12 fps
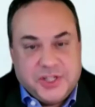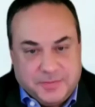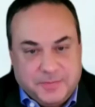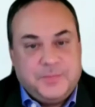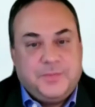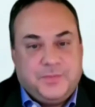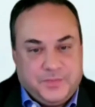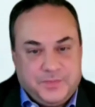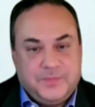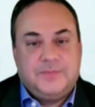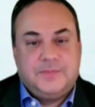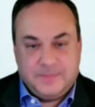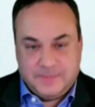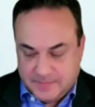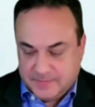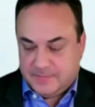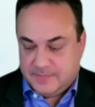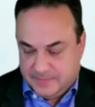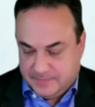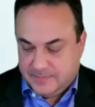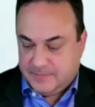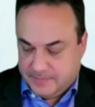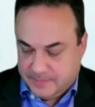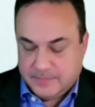Not just leaping into, and
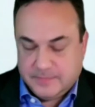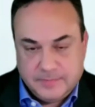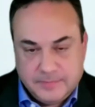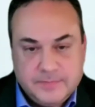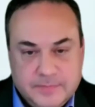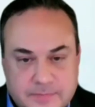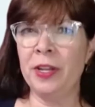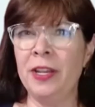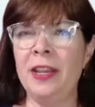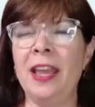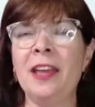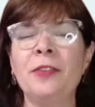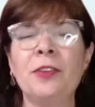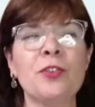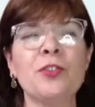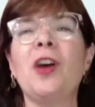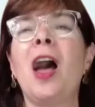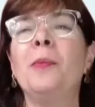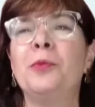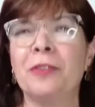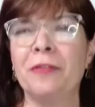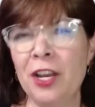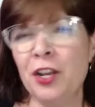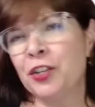so there's artistry and there's
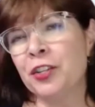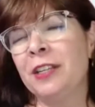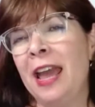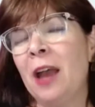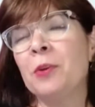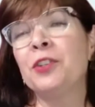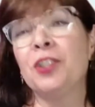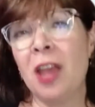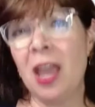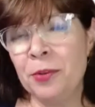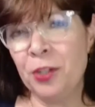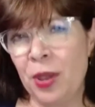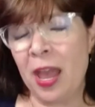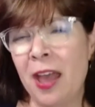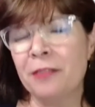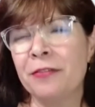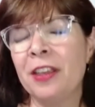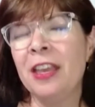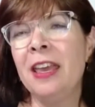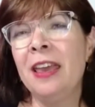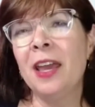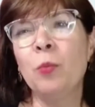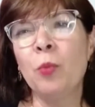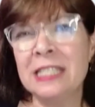observation and how much time do you have
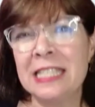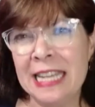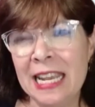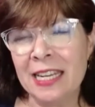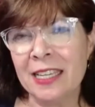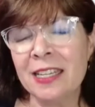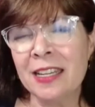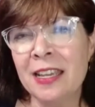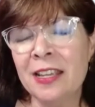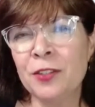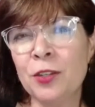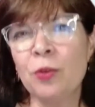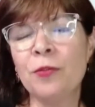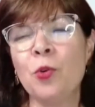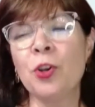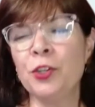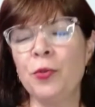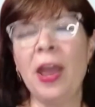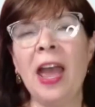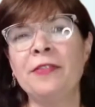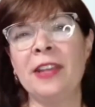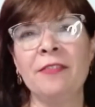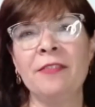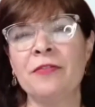and what's needed. So of course you have to
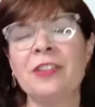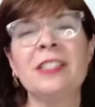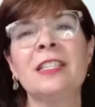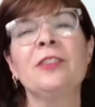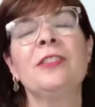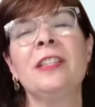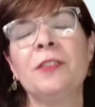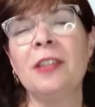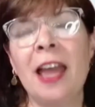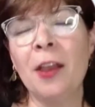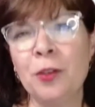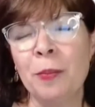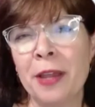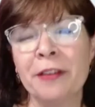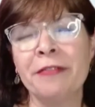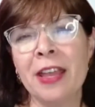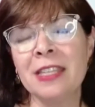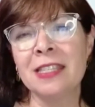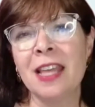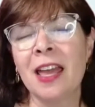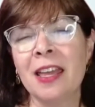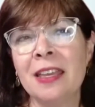have different skill sets and how you manifest that.